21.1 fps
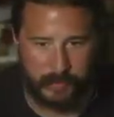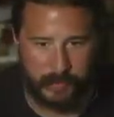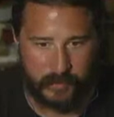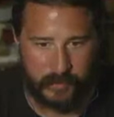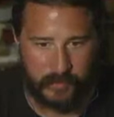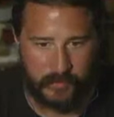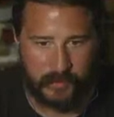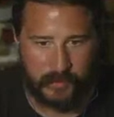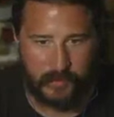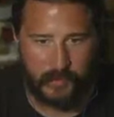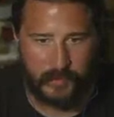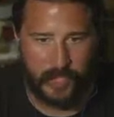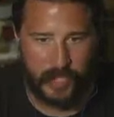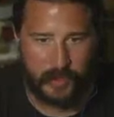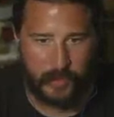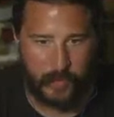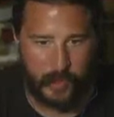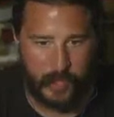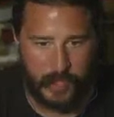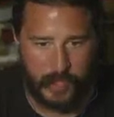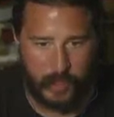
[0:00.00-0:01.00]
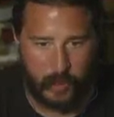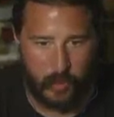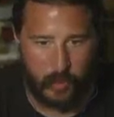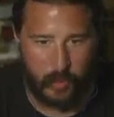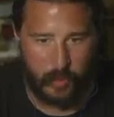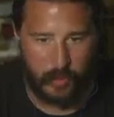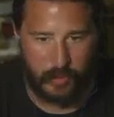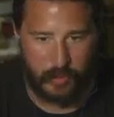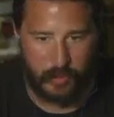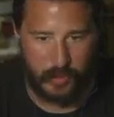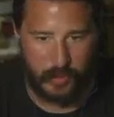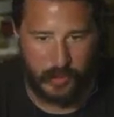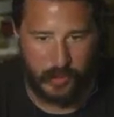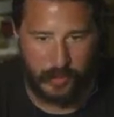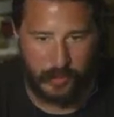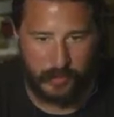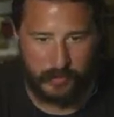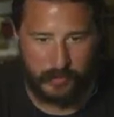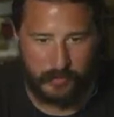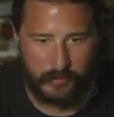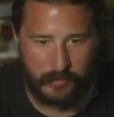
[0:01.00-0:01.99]
still not quite yours, you
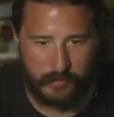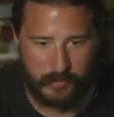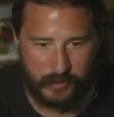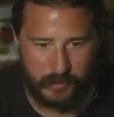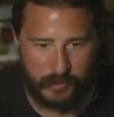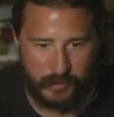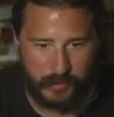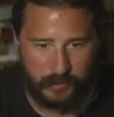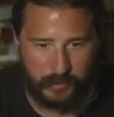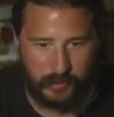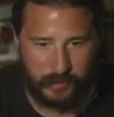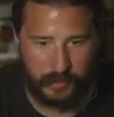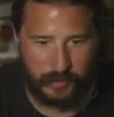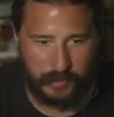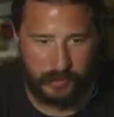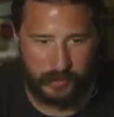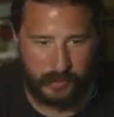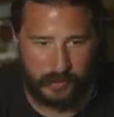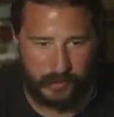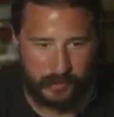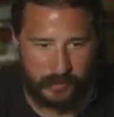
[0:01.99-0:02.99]
know. You don't really